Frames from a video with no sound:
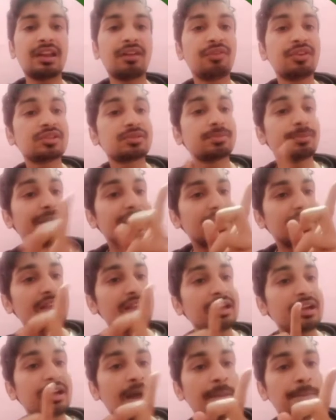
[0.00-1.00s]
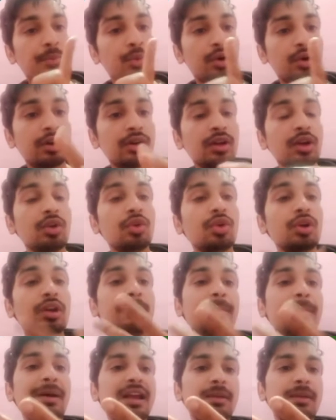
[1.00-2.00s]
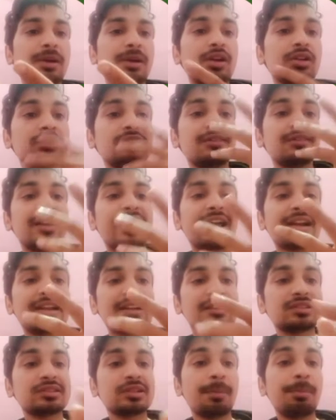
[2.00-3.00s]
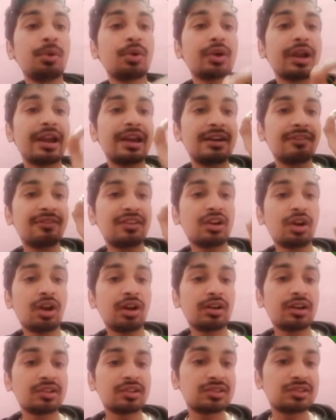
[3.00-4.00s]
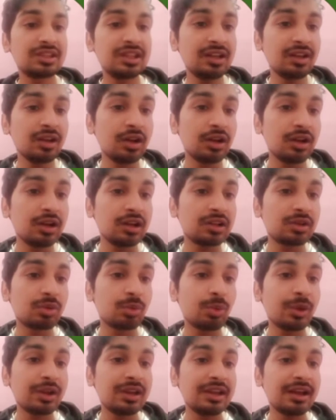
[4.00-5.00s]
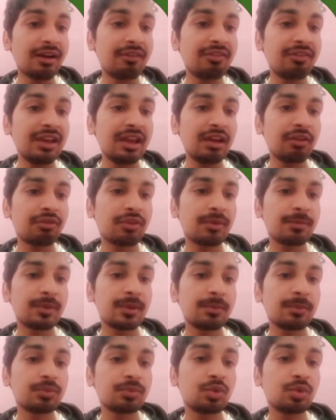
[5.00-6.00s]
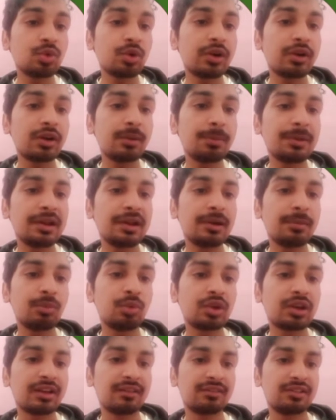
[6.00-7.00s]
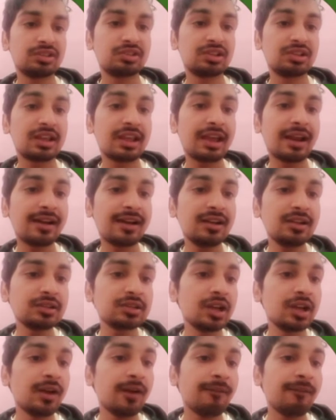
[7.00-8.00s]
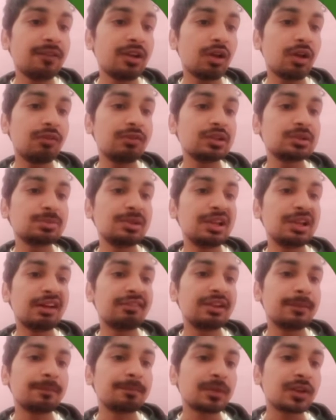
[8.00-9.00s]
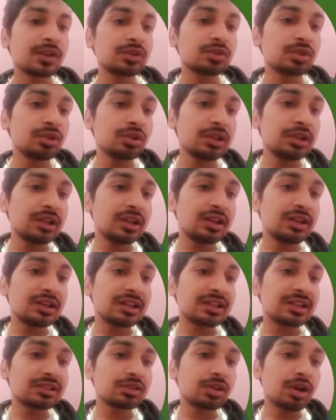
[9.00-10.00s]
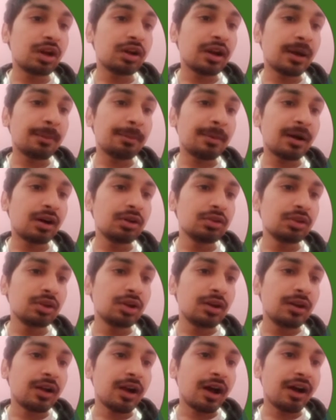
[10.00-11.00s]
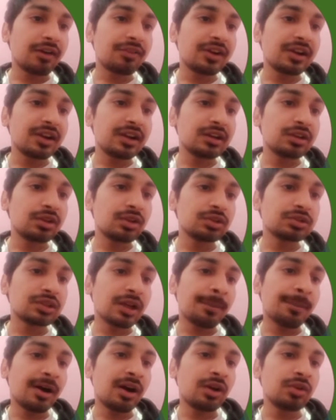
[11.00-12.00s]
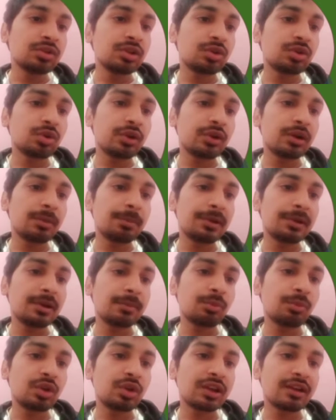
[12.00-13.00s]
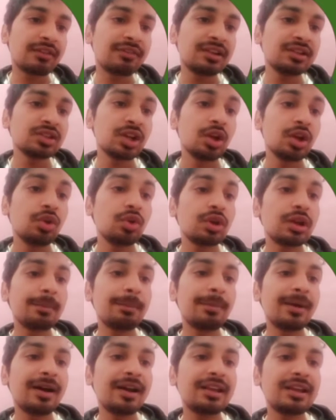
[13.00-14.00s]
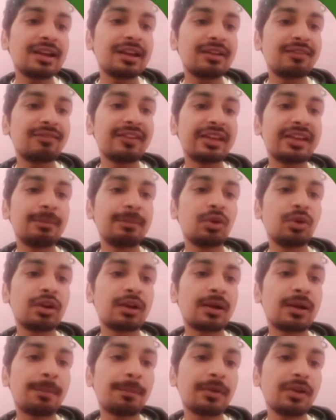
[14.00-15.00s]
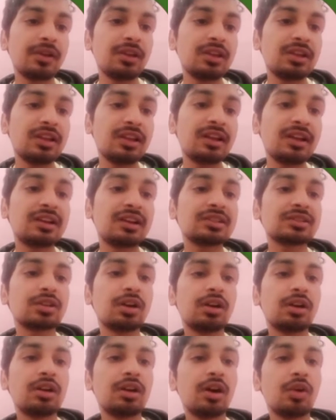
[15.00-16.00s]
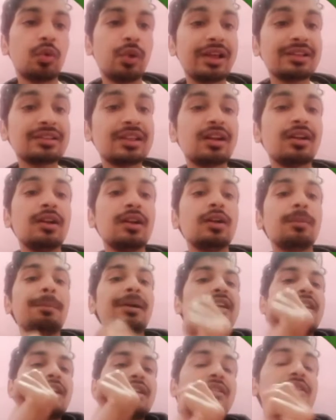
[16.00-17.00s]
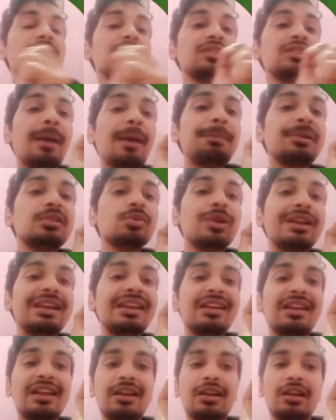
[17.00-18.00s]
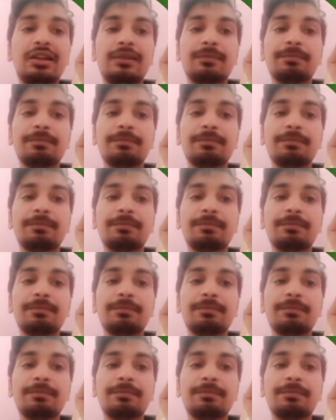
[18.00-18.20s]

If it's breaking it upward, you can buy because it will act as a support and it will not touch. See, it's very away from the 200 period moving average. The candles will always be away. So here it has gone above. After it goes above the 200 period moving average, you can buy and it will keep going up. Here it has gone down like that. But this happens very rarely.